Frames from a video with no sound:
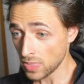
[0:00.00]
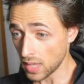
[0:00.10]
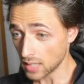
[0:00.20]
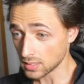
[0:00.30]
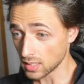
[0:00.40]

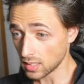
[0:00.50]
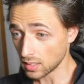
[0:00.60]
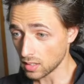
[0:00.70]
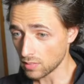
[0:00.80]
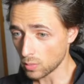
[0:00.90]
aesthetic
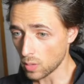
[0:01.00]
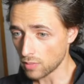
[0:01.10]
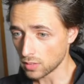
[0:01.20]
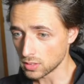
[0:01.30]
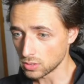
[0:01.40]
of the
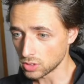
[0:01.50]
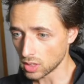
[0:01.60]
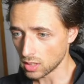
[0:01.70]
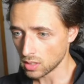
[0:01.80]
reference you shared.